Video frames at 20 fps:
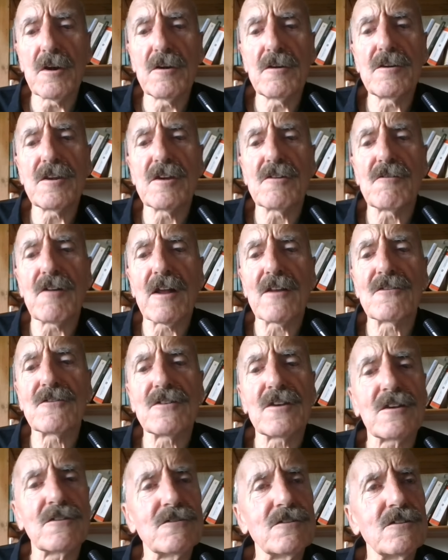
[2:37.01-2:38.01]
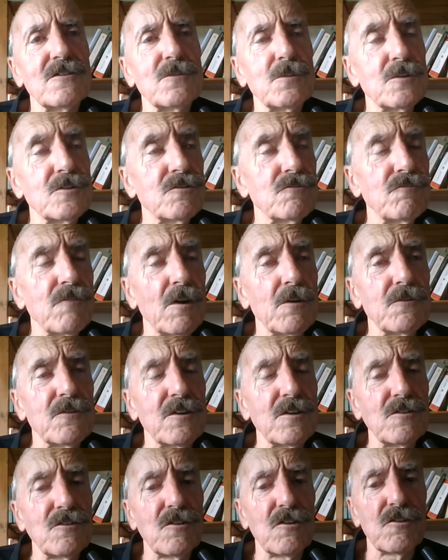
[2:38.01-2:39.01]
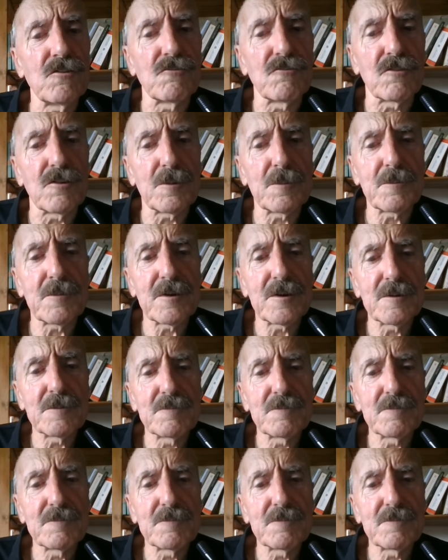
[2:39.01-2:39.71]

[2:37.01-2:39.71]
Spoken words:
earlier ancestors which arose in Europe.